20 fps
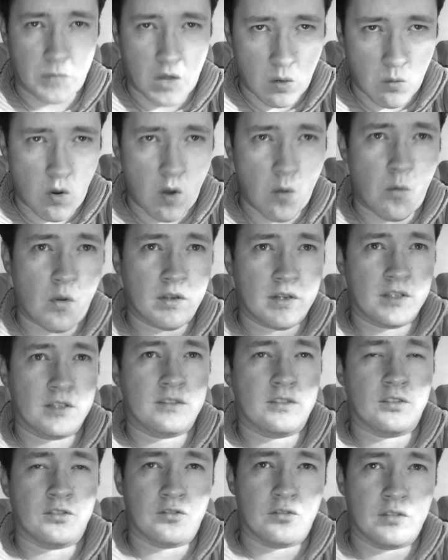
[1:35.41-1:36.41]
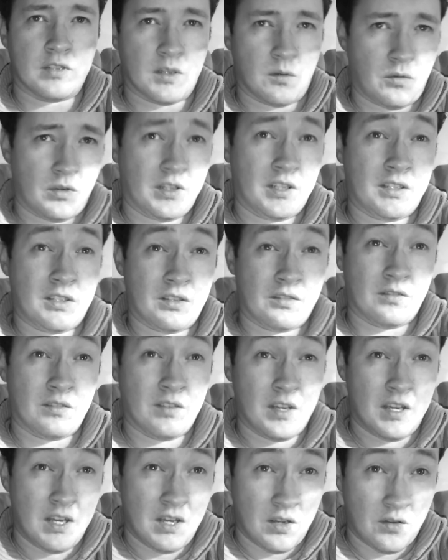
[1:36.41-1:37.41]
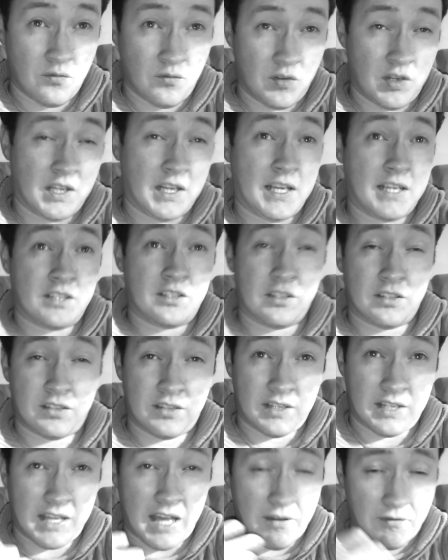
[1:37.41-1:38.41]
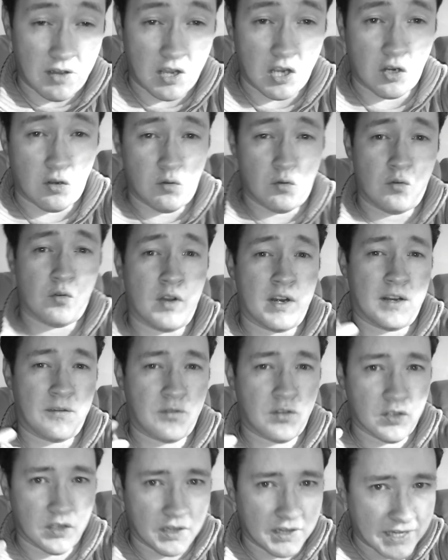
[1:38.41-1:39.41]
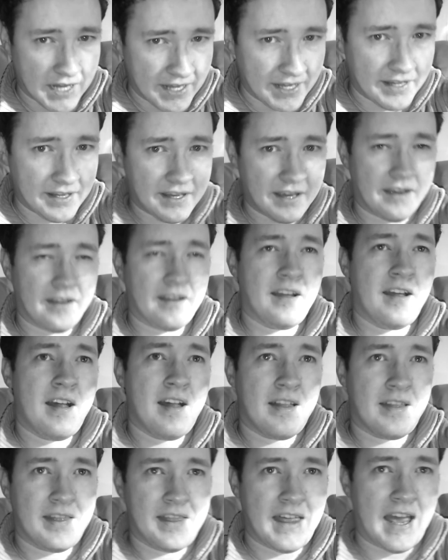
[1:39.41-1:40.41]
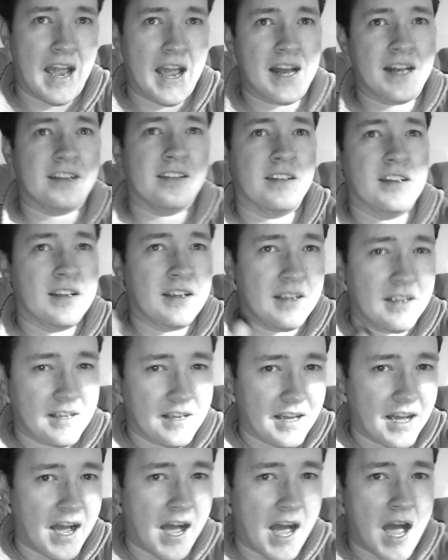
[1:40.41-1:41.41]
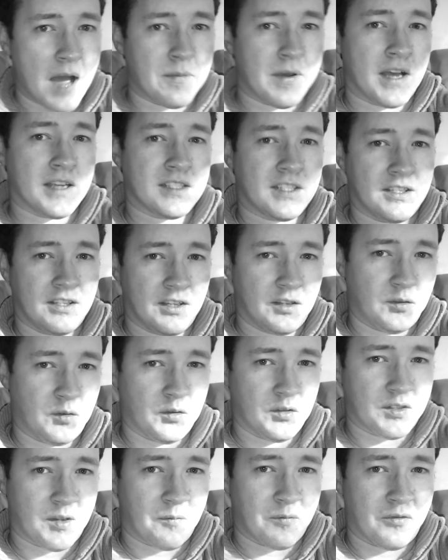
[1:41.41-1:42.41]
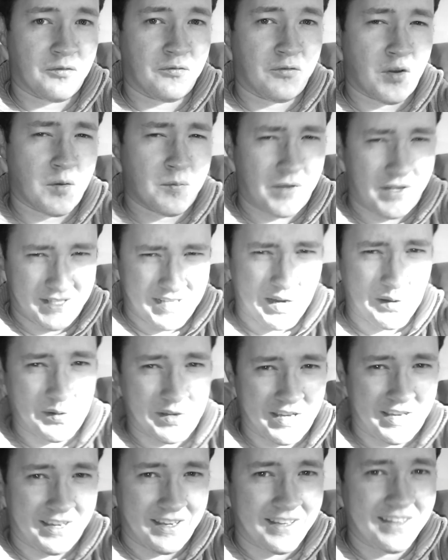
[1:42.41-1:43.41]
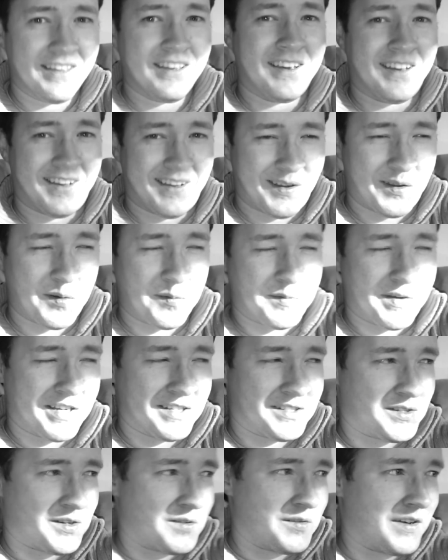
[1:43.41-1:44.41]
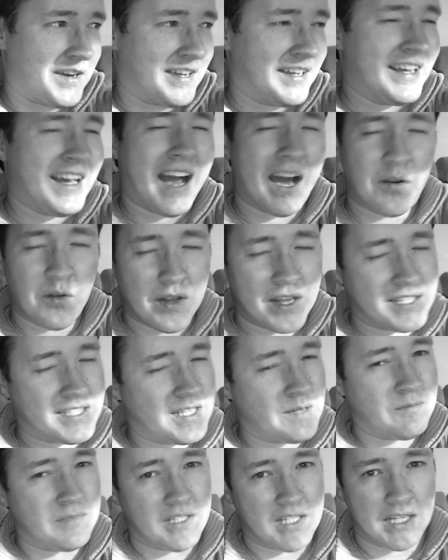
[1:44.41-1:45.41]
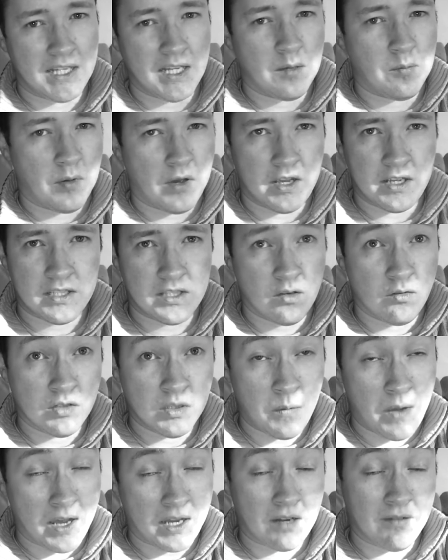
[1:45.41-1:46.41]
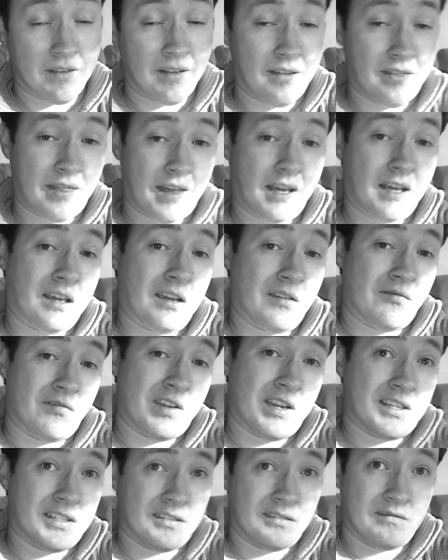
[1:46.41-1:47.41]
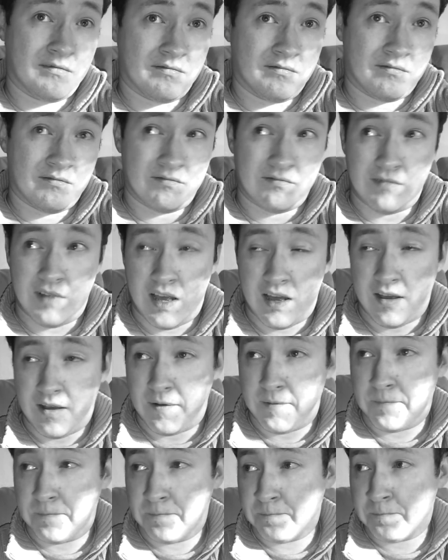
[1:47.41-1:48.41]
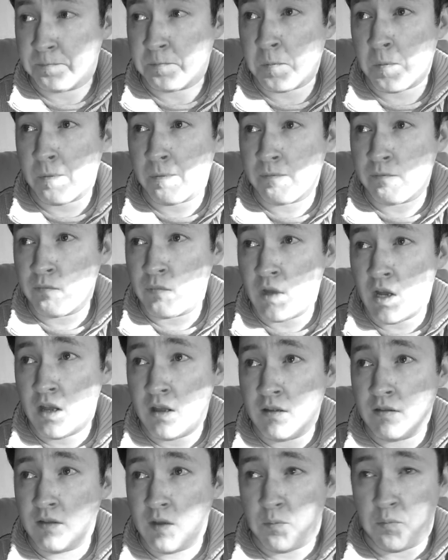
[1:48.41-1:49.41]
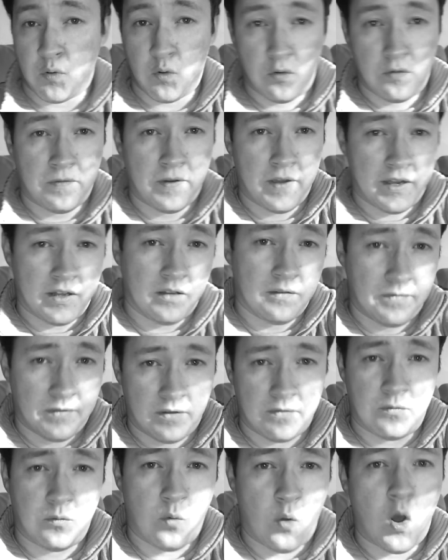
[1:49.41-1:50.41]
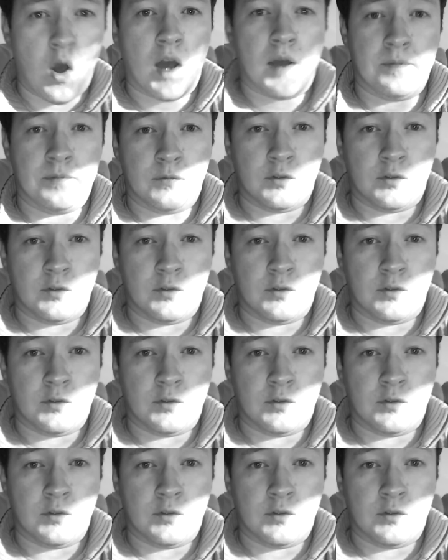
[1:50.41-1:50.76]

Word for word: What I want you to do is I want you to really just give it a go, and if you like it, then I'm asking you to do something for me. Is that okay? I hope that's alright. I know this seems needy, but it's the only way I can really think of raising um, the profile of, of what I'm